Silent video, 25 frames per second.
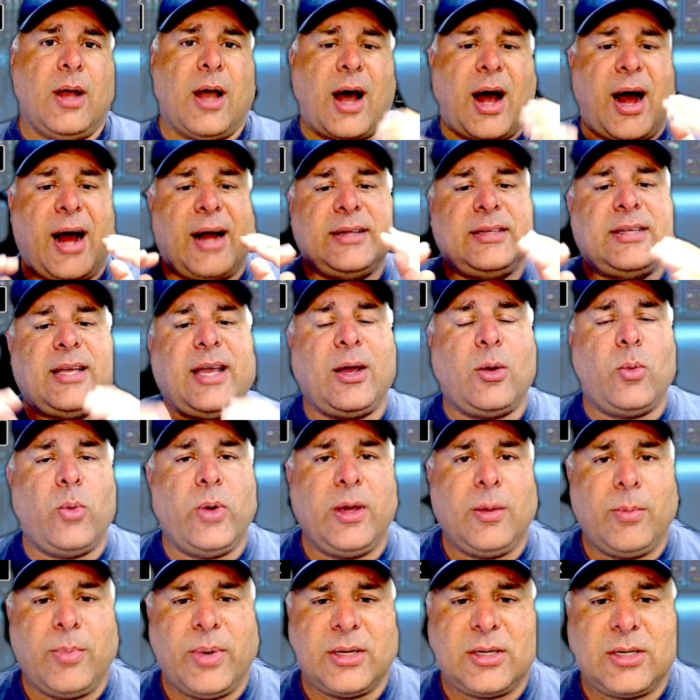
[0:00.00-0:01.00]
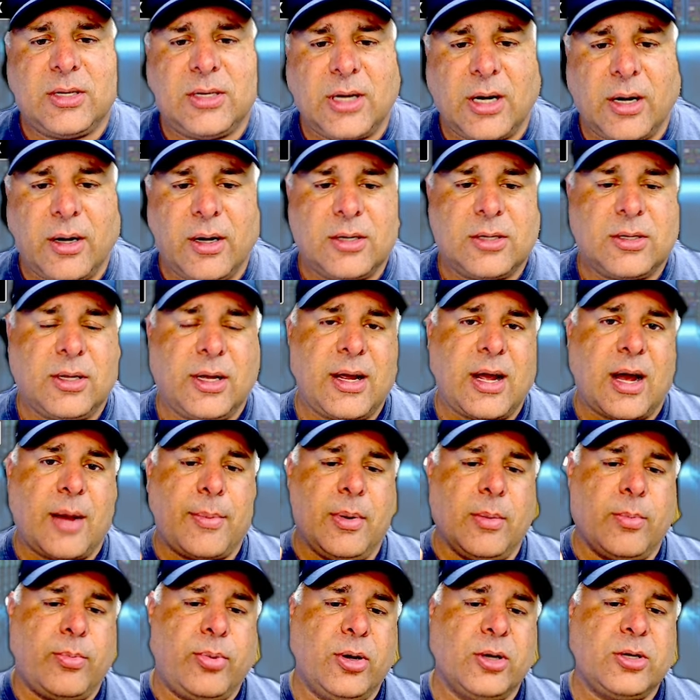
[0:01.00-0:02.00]
I take Wingbits seriously. I've
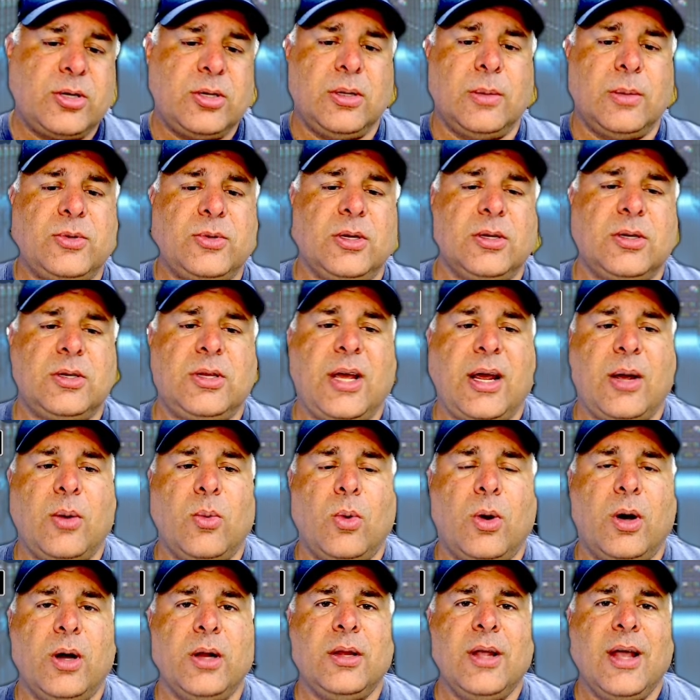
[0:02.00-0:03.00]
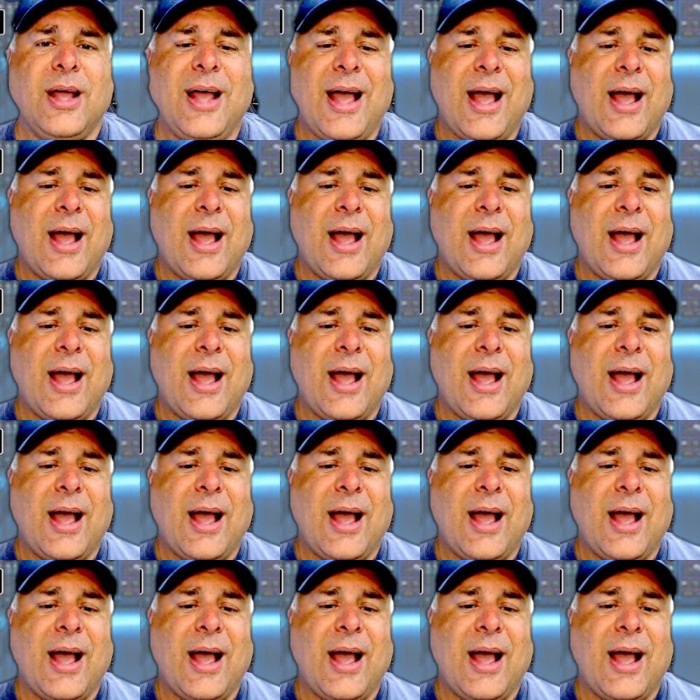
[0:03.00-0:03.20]
been pushing them day one.